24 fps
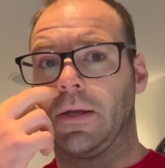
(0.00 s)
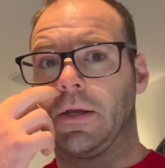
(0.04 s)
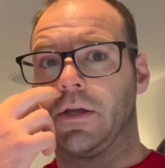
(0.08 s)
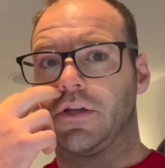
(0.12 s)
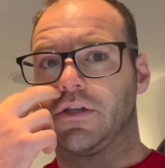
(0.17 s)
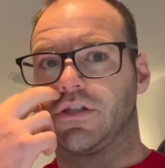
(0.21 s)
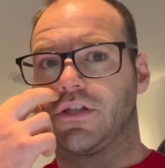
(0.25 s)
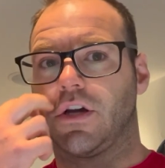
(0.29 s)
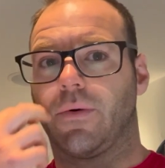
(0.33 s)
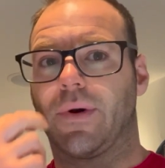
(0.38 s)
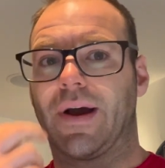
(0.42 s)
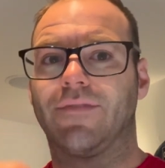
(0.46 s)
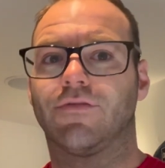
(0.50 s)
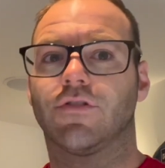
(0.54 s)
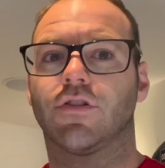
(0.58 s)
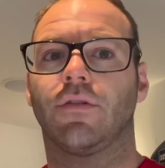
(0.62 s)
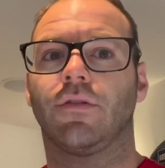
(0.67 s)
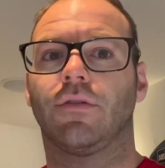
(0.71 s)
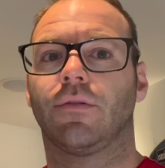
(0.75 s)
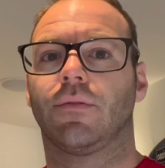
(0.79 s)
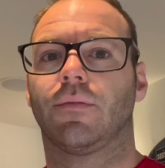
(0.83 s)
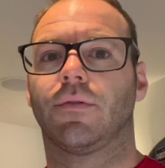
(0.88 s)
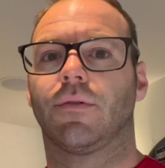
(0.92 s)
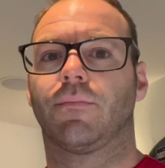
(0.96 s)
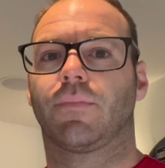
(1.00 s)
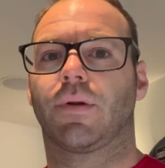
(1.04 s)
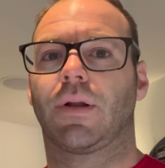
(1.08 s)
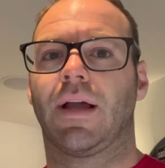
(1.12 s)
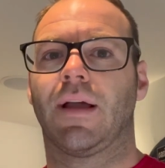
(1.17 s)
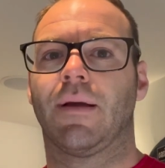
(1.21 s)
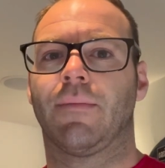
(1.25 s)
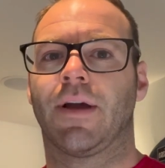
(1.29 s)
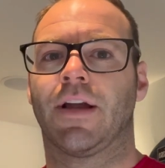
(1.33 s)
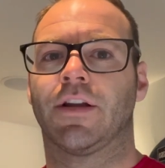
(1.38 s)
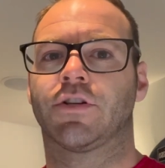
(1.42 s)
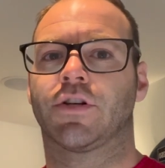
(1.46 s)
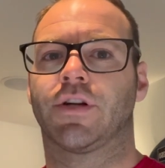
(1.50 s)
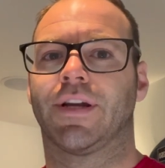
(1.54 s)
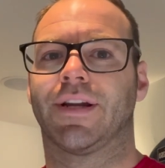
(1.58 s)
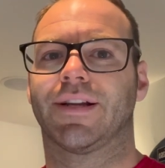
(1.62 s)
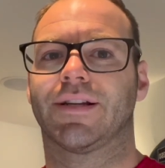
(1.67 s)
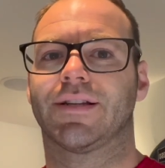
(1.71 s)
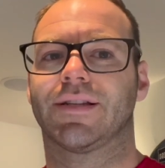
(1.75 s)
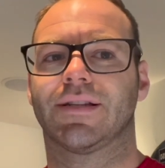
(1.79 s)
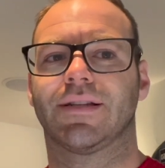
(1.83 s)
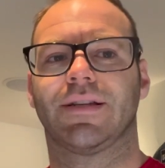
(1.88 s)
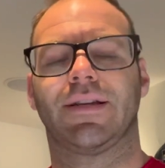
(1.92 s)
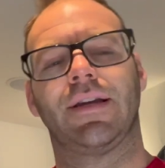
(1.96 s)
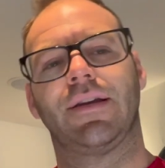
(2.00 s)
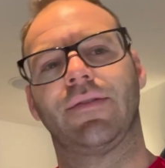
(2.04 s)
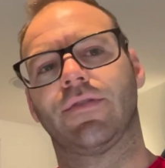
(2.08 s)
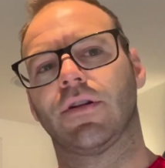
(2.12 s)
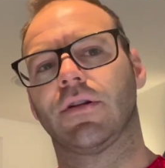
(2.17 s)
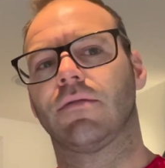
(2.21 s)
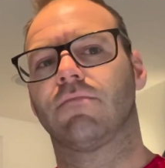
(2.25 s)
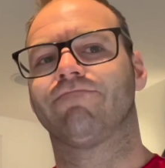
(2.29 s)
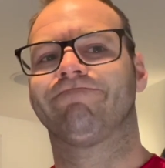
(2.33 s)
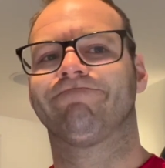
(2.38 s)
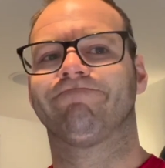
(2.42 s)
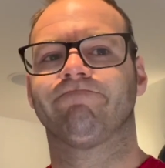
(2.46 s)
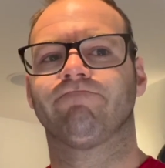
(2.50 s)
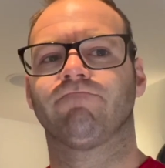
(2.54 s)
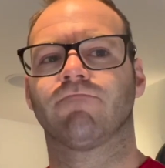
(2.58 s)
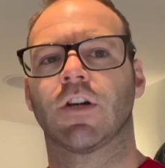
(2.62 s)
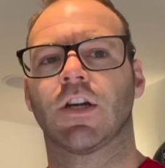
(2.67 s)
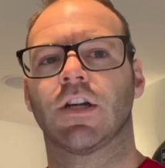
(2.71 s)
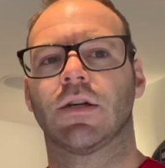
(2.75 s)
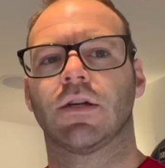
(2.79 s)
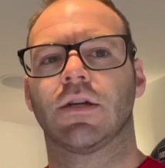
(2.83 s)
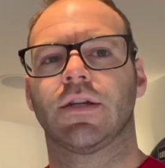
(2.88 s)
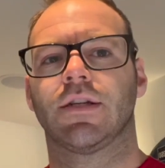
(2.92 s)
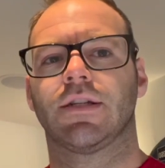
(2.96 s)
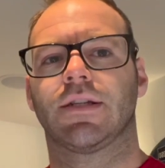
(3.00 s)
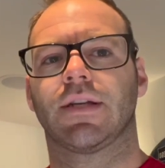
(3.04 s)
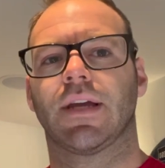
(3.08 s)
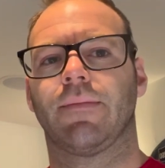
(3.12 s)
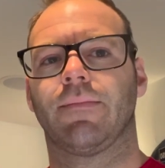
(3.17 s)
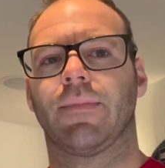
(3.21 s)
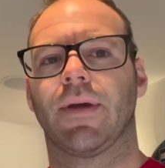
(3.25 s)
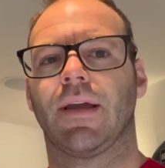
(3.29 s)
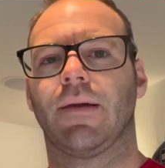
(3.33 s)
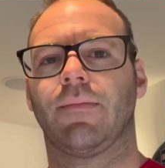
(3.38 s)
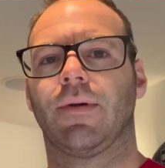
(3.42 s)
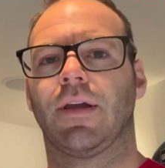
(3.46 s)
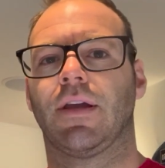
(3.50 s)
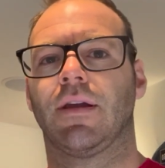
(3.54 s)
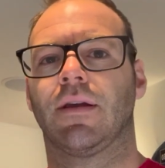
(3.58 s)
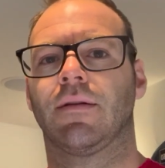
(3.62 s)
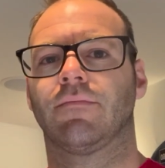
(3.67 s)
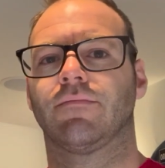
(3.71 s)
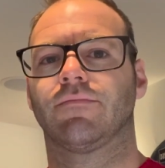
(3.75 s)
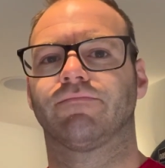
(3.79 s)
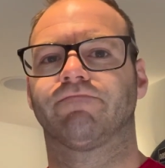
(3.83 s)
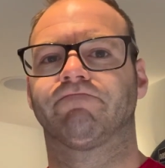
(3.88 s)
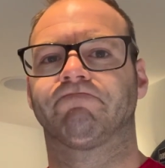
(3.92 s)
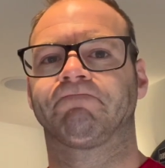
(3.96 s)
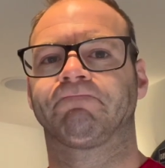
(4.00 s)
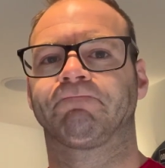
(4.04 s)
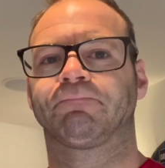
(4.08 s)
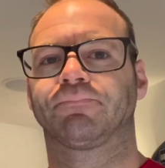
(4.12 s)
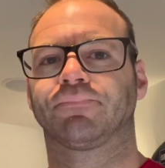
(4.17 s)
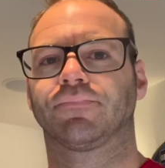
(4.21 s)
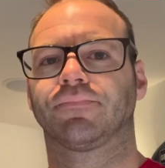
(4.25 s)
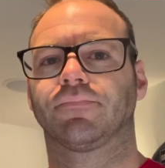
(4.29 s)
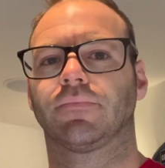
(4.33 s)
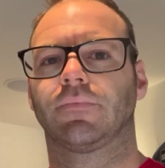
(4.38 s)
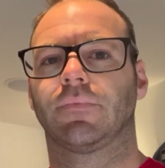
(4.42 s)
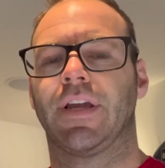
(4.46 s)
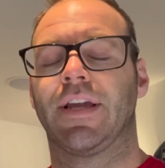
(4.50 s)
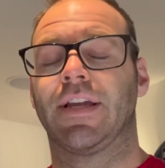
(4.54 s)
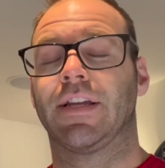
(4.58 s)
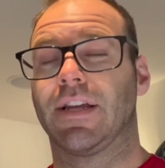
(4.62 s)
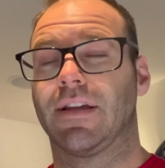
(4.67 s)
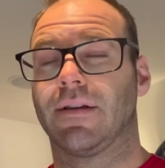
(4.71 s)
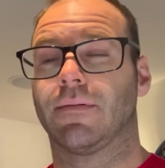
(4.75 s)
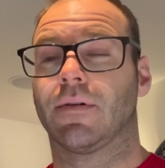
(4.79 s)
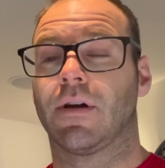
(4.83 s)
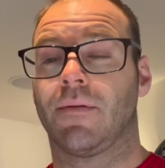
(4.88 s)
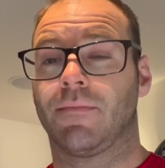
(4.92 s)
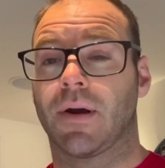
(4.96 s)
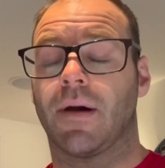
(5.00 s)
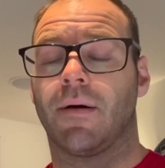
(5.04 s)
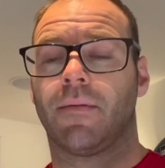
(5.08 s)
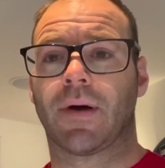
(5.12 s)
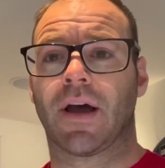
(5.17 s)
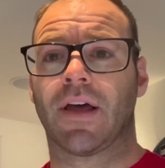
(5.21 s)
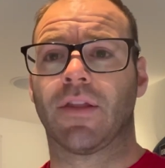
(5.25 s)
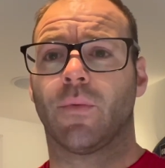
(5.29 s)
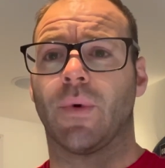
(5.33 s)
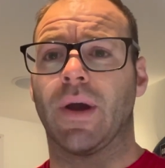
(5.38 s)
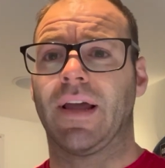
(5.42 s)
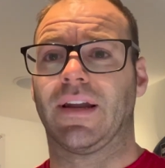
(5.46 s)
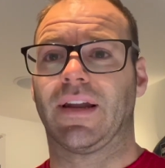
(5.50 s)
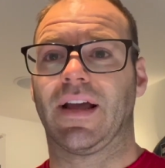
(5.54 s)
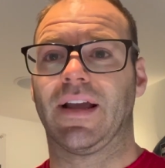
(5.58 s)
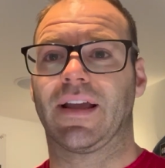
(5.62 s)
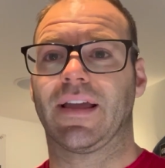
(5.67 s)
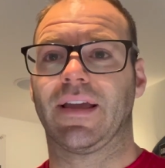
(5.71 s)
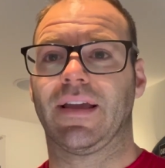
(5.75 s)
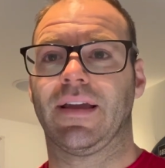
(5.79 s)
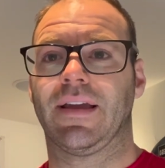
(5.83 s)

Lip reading: So I've done the plyometrics, even say maybe and by the way, like